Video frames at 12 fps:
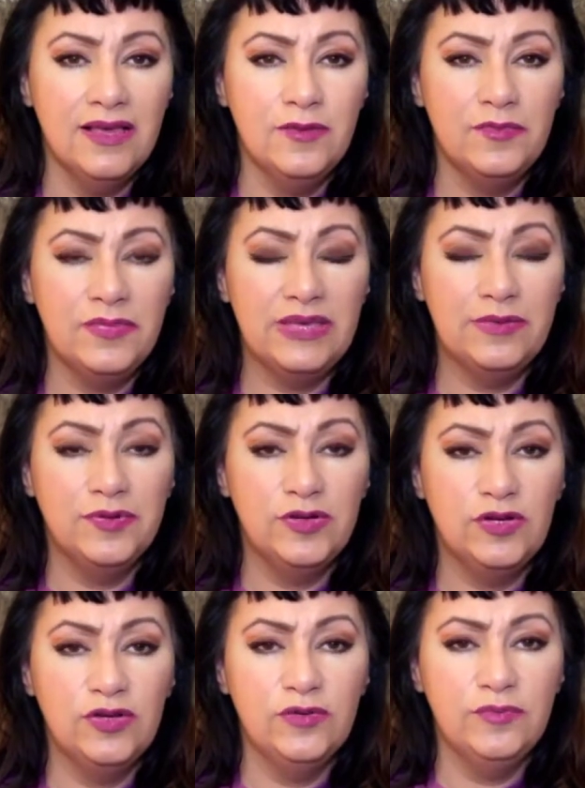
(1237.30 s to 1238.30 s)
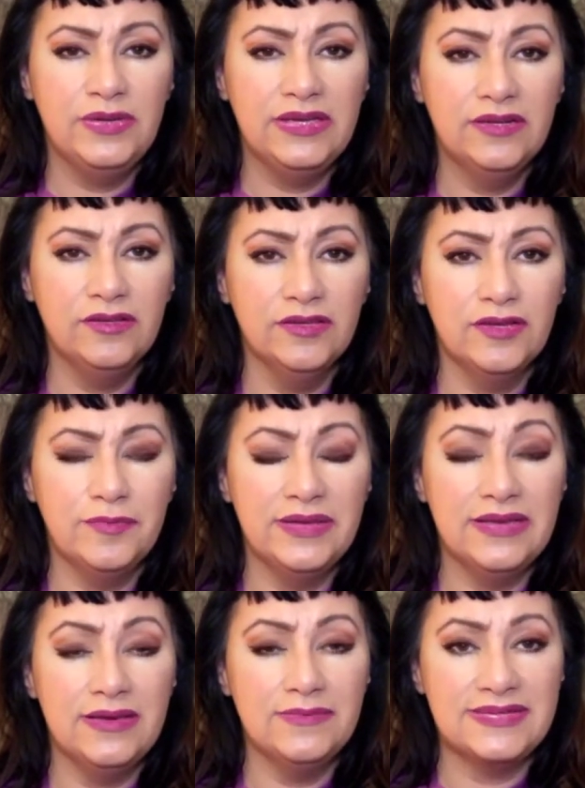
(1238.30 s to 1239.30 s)
people being a little bit
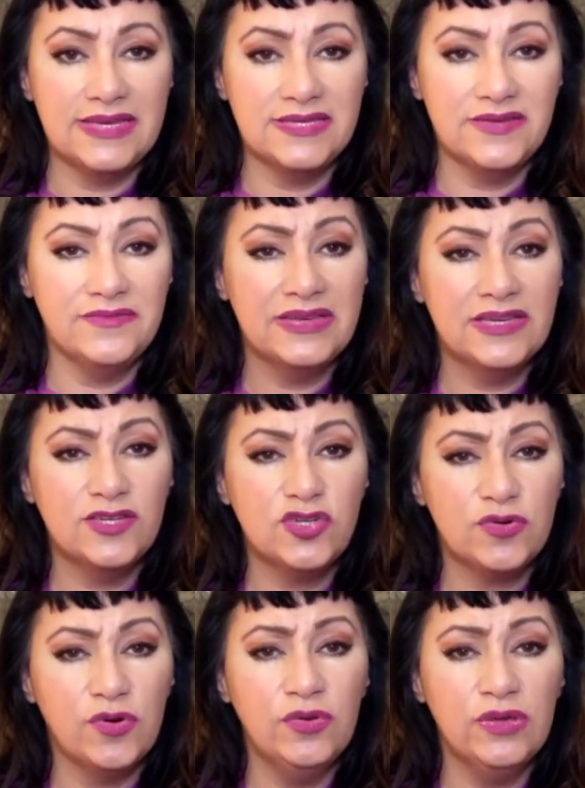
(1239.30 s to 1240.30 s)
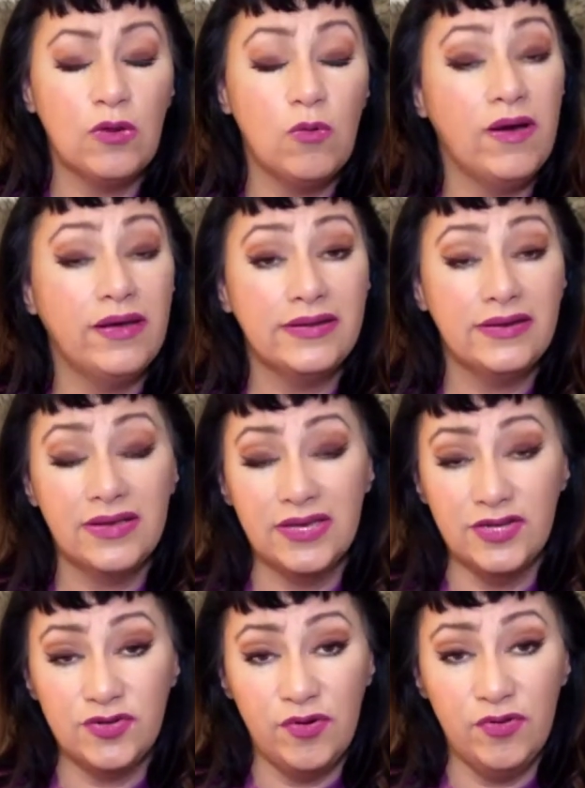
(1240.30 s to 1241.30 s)
obsessive and controlling, wanting to
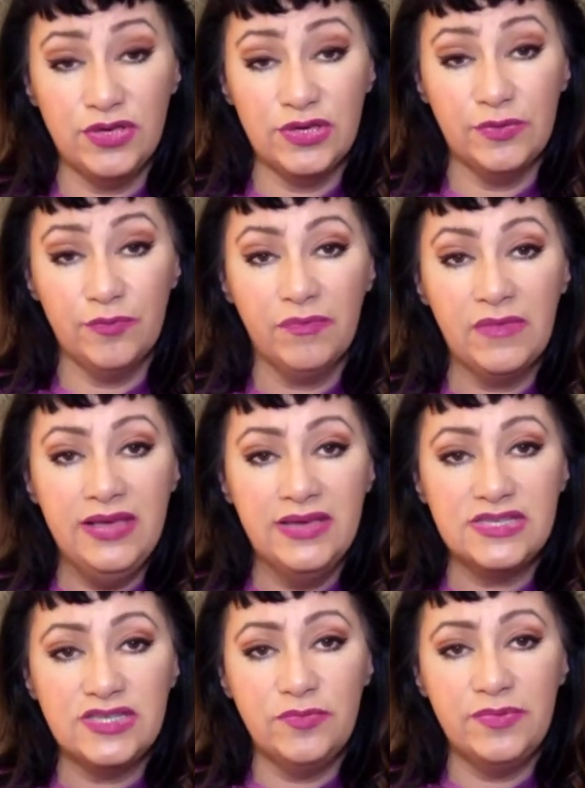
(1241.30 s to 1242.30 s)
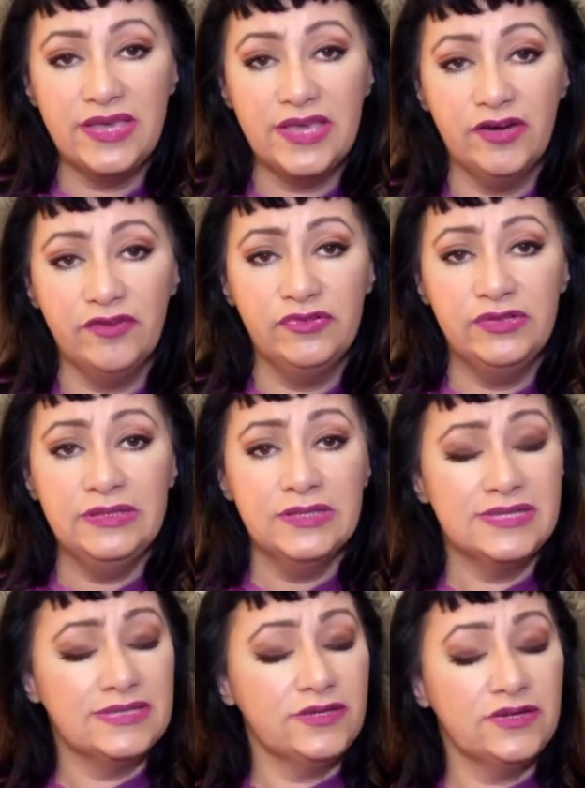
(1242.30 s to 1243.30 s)
control you. So be careful,
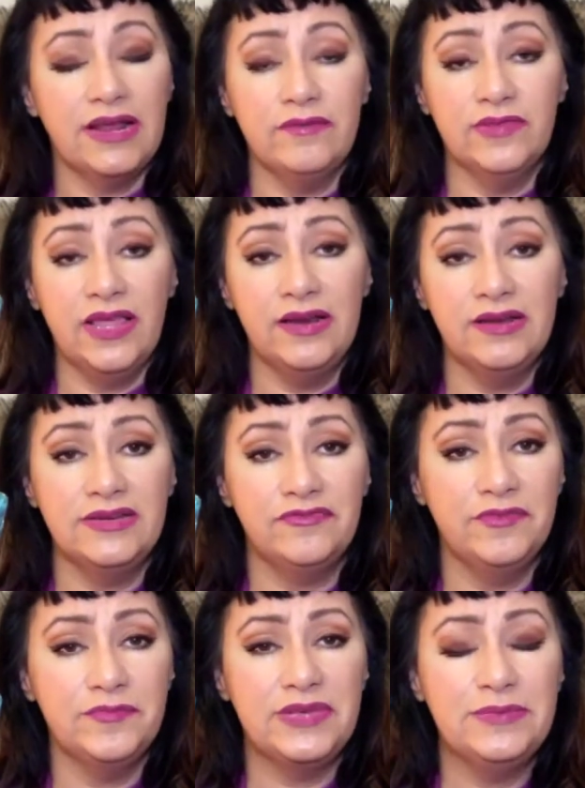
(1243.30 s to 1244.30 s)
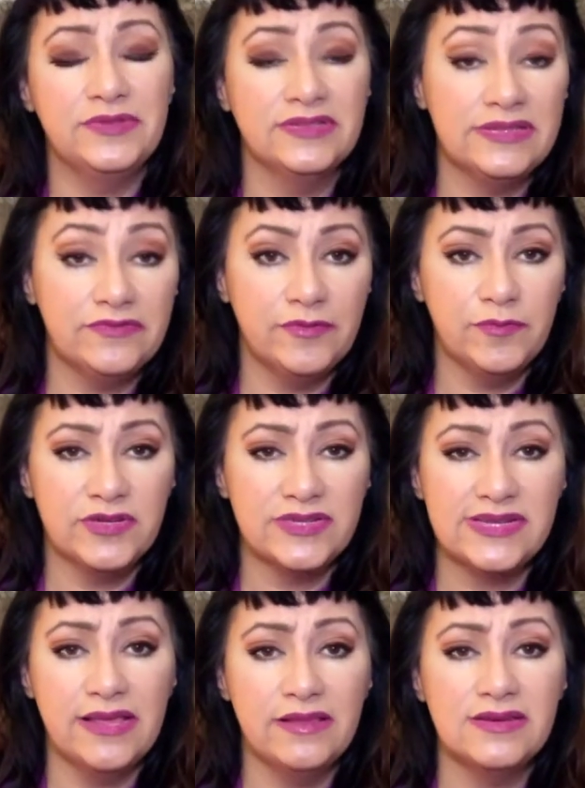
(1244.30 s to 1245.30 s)
because you're going to have a lot of different people, different
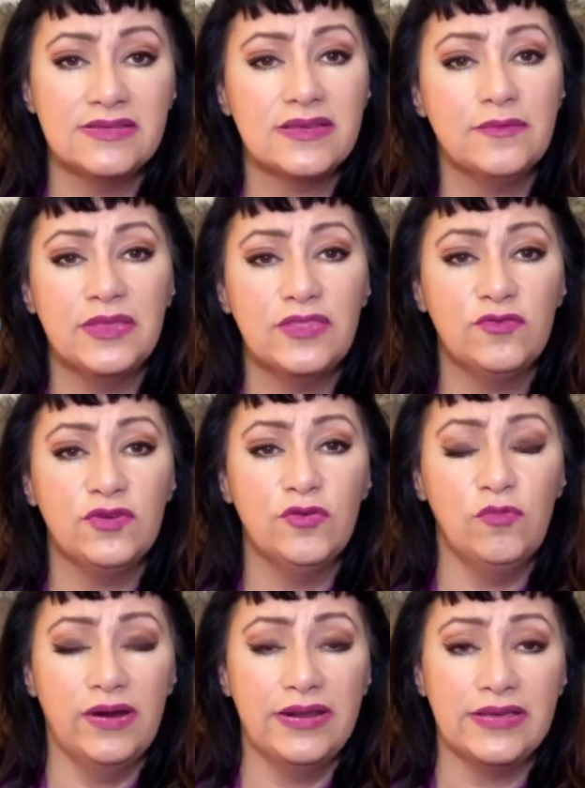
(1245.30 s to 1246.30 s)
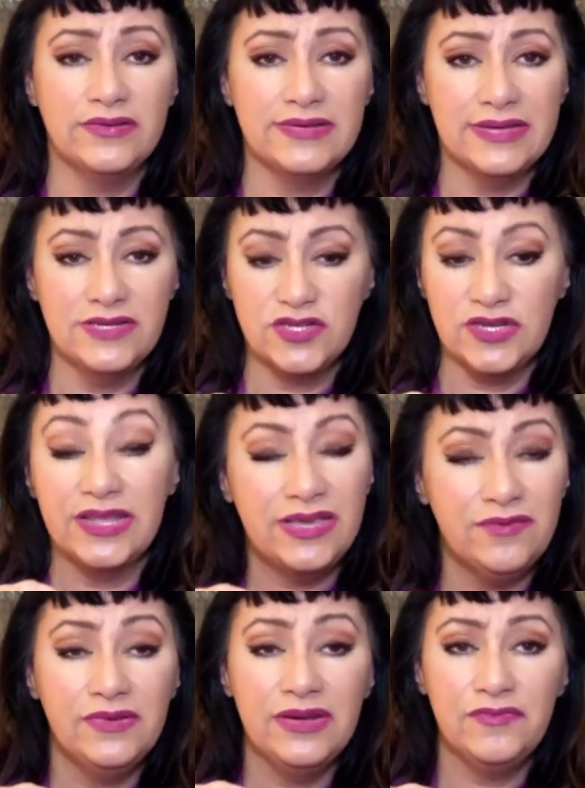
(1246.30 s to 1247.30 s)
personalities coming through, wanting your attention,
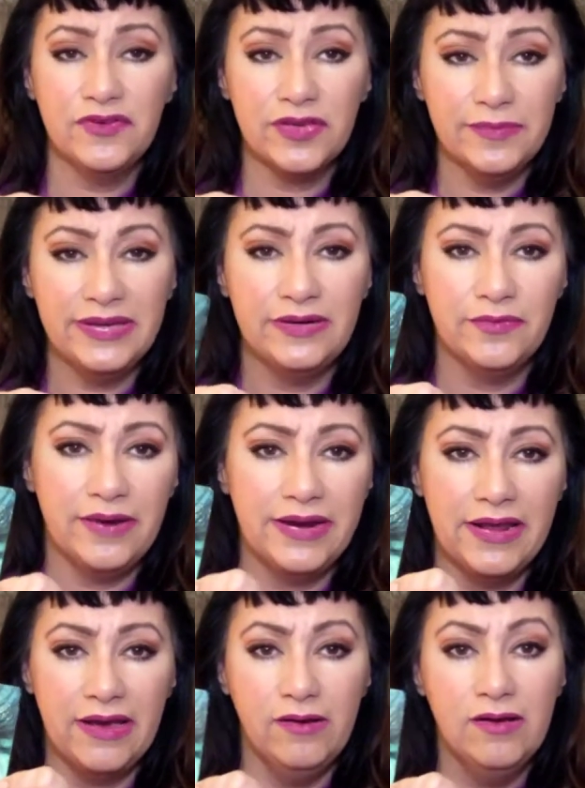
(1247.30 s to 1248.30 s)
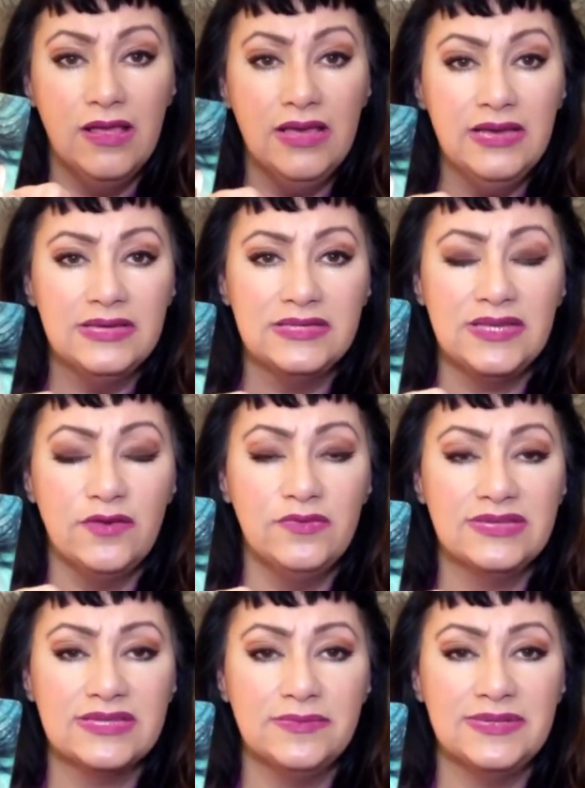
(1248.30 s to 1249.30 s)
even if you're committed right now. So
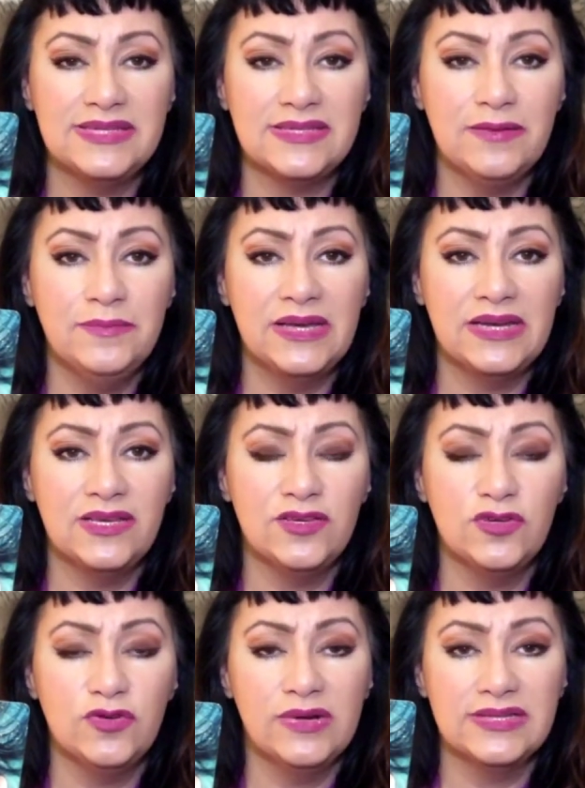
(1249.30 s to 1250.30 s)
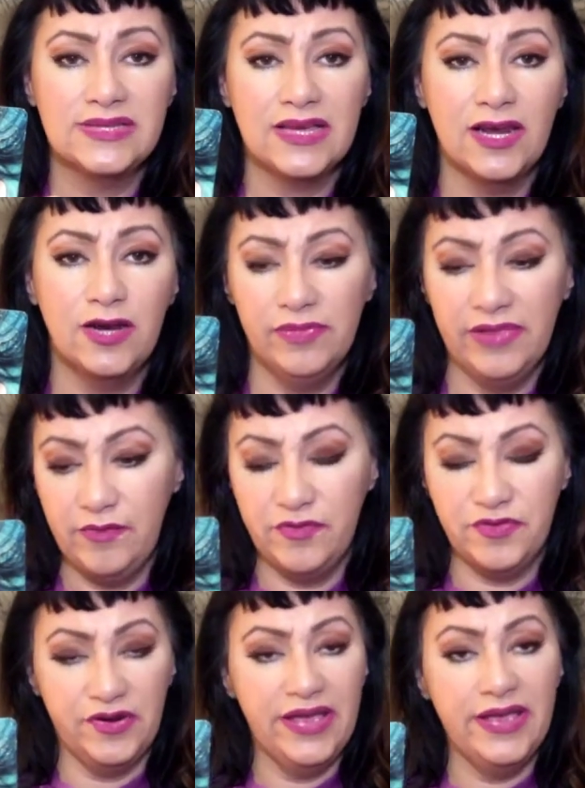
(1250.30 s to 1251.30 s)
this could be somebody who wants to kind of play with
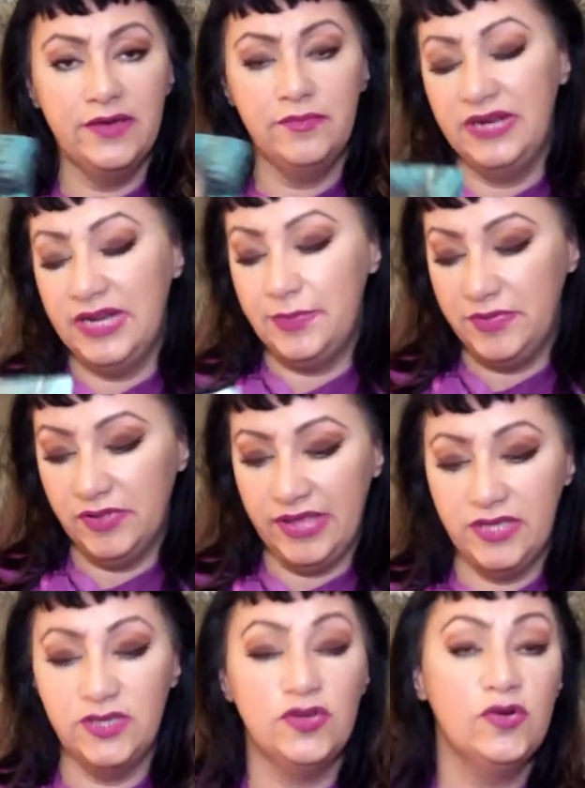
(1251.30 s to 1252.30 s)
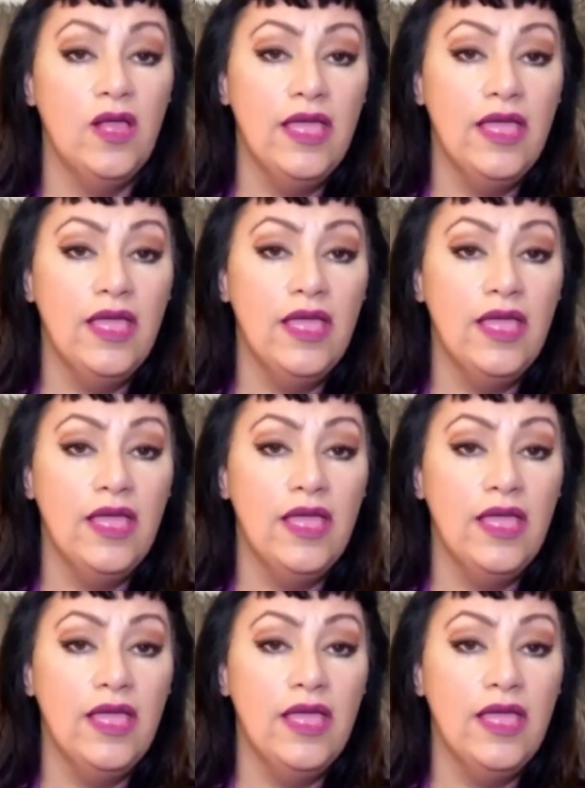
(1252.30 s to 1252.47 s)
your head, manipulate you.